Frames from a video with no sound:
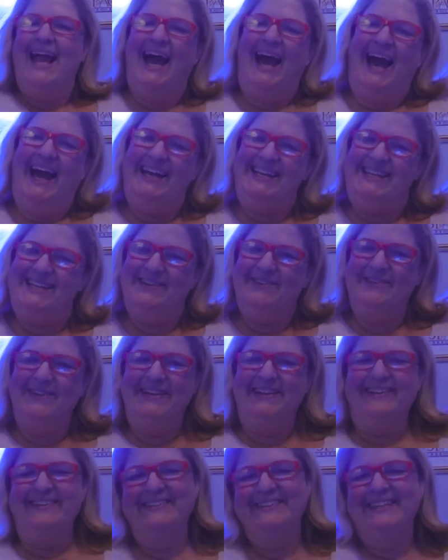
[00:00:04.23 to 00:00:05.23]
Hi, dear
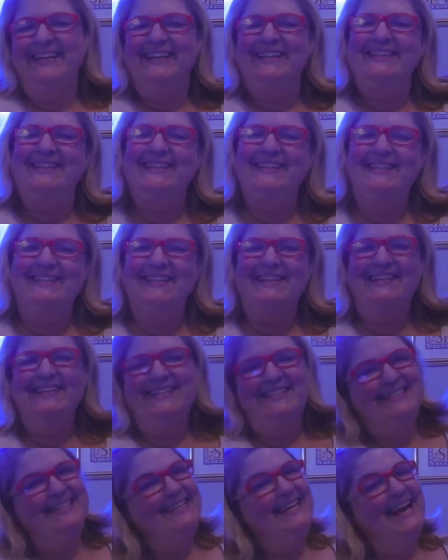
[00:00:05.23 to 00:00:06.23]
readers. This
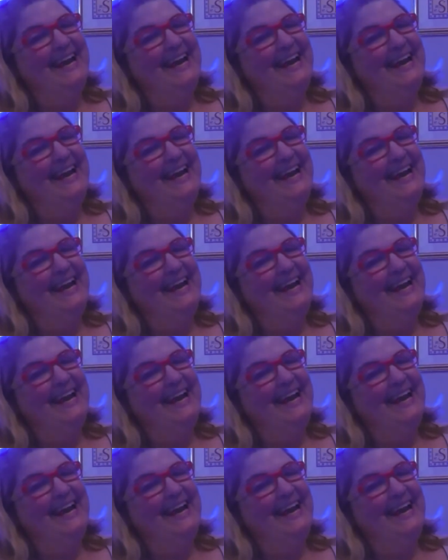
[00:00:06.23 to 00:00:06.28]
is T.